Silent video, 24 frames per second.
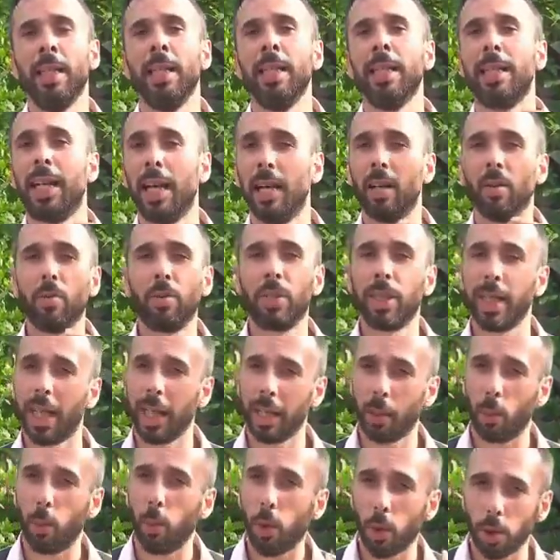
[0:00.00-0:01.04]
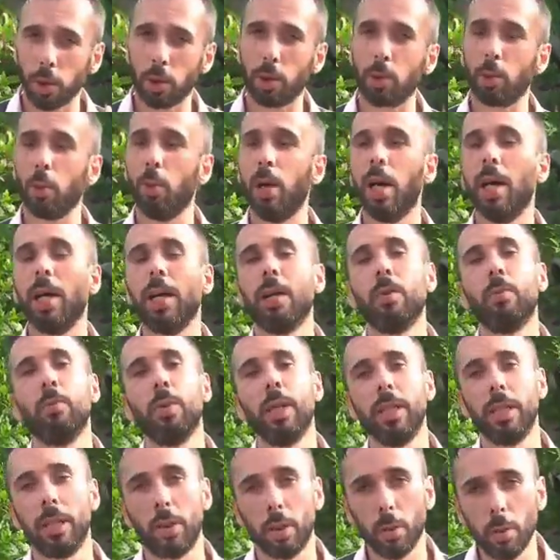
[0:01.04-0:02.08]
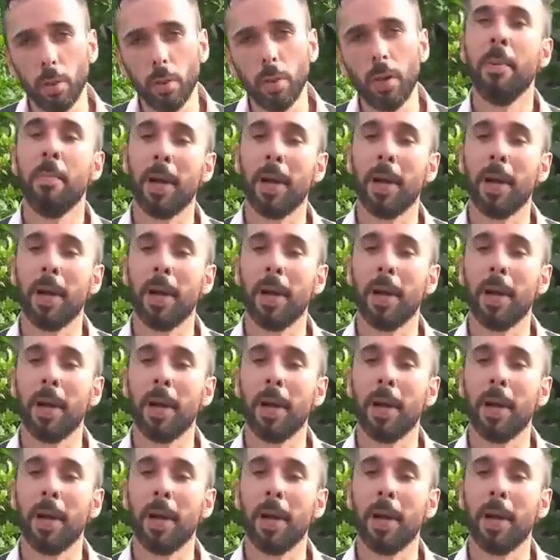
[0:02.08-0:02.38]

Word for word: kind of shake works well with you.